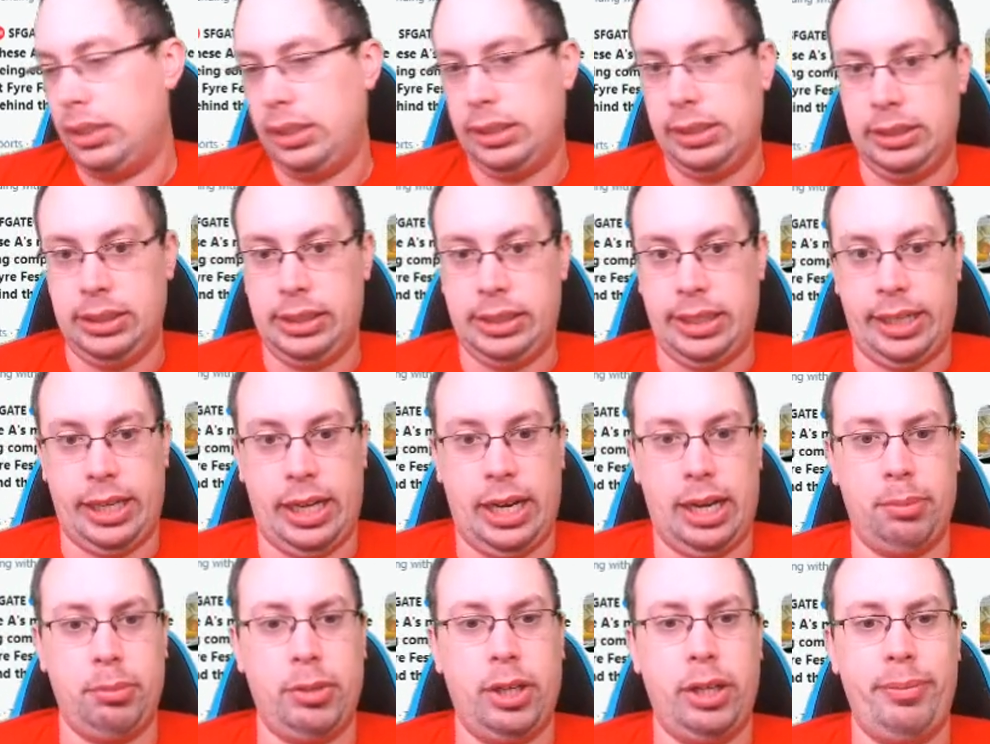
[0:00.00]
and
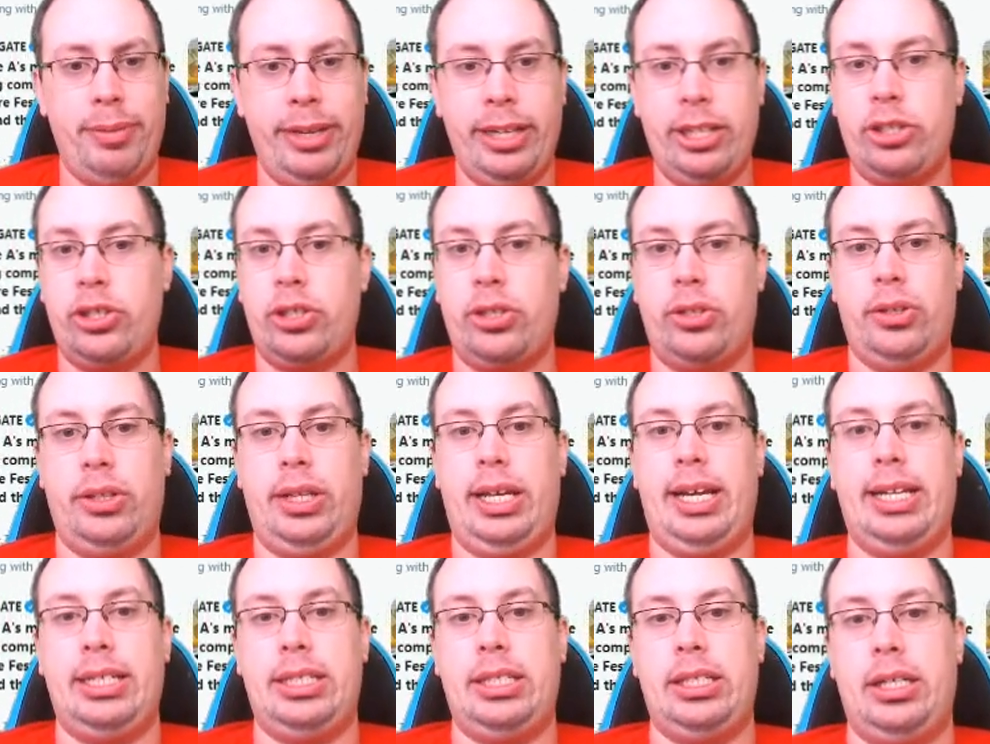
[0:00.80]
I'm going to make sure
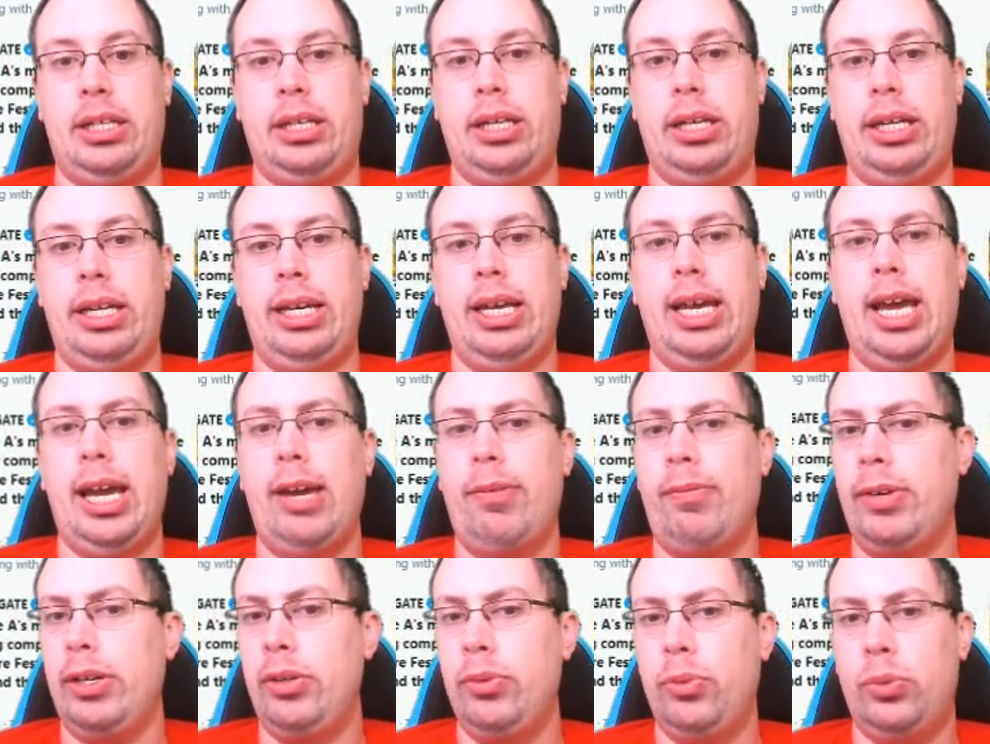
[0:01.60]
that
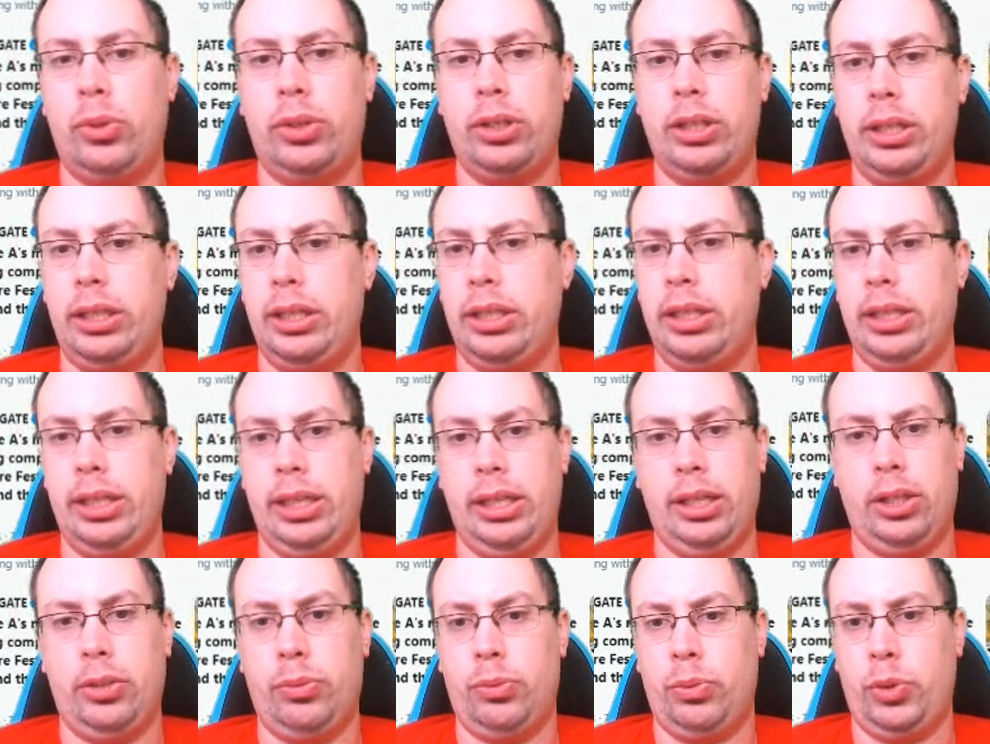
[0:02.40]
everyone
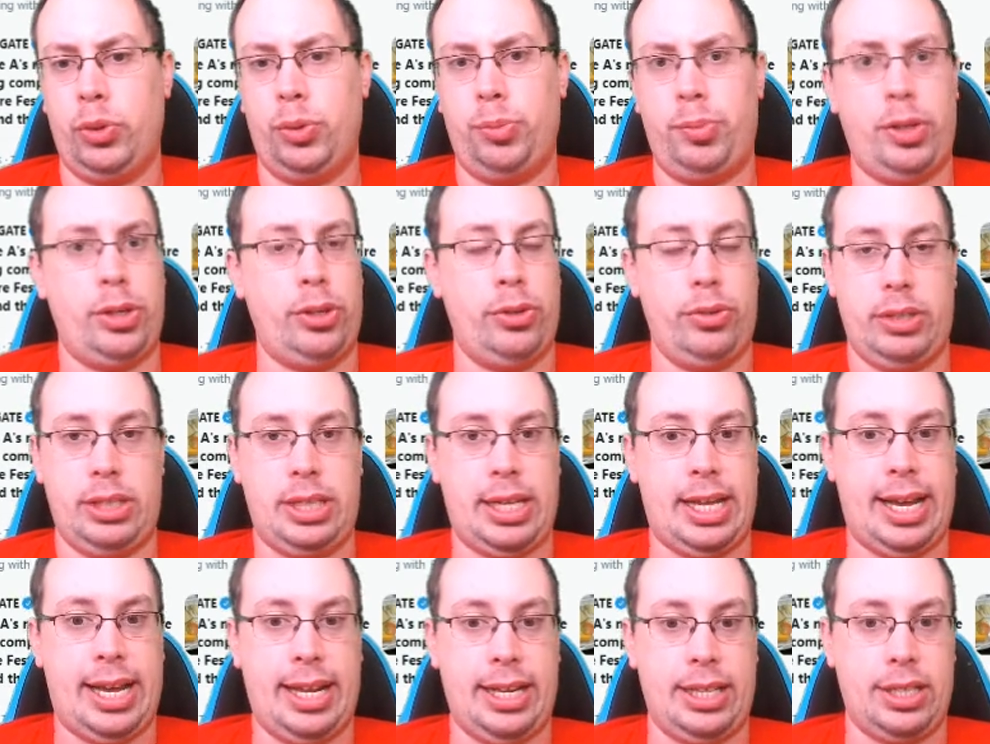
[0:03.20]
in the room knows
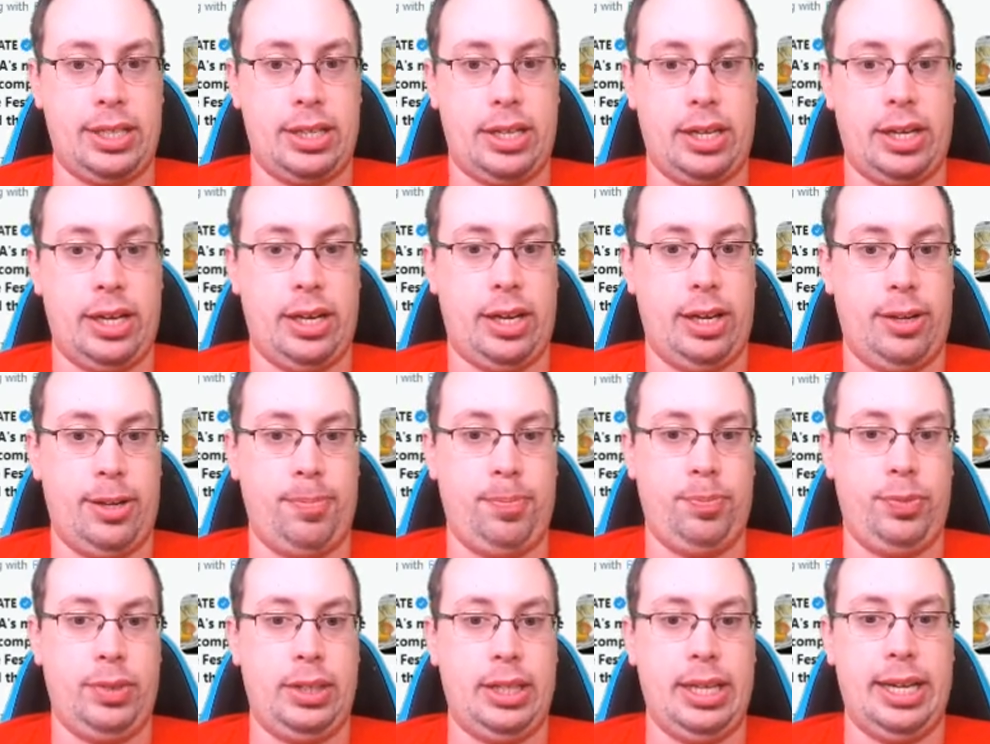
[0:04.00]
that
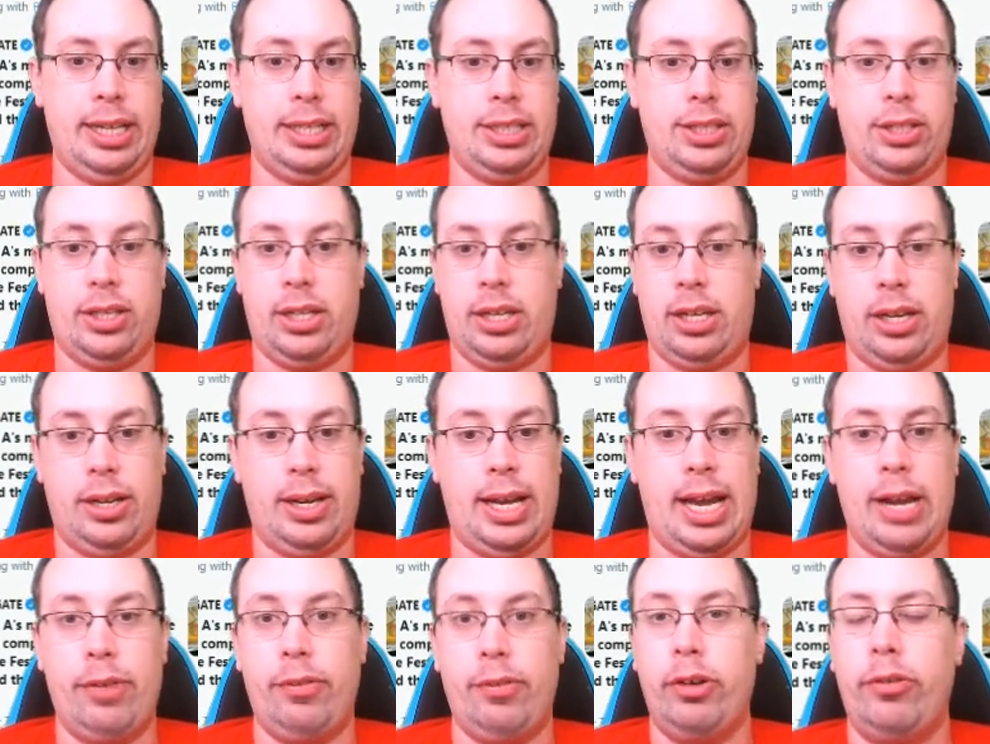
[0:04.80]

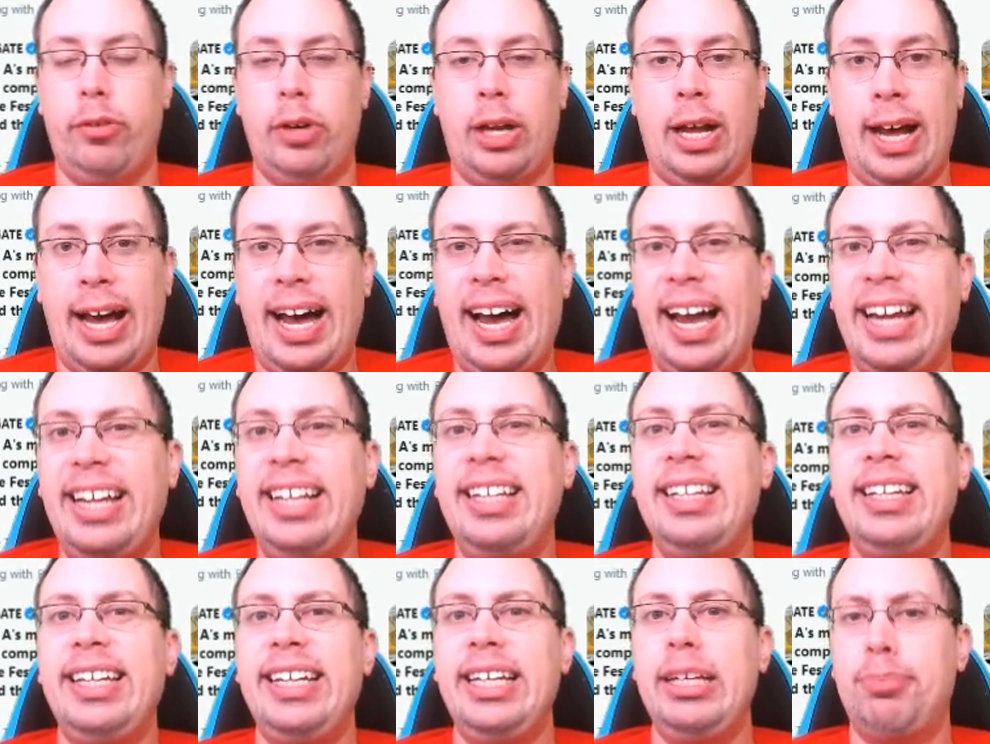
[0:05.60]
I would
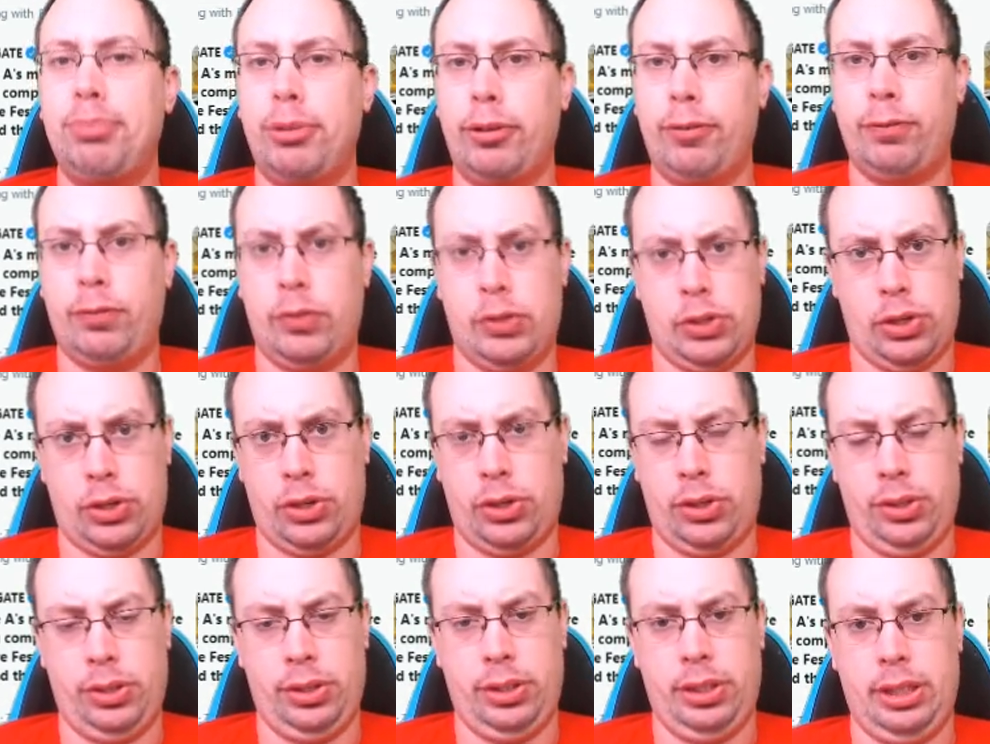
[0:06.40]
highly
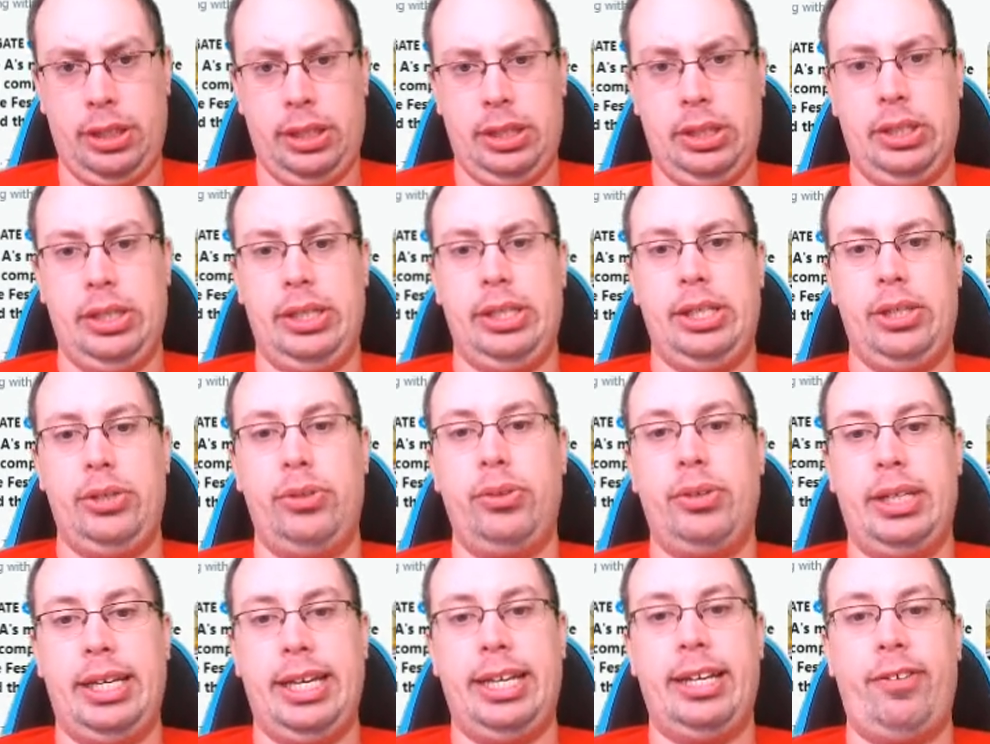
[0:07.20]
prefer that you
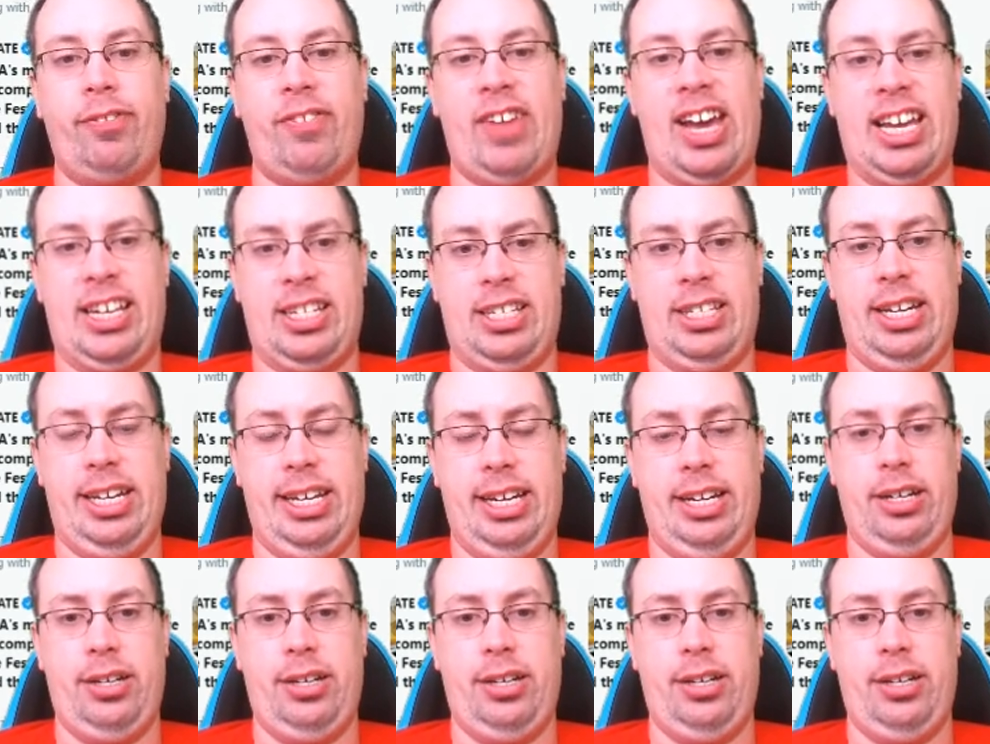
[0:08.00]
get vaccinated.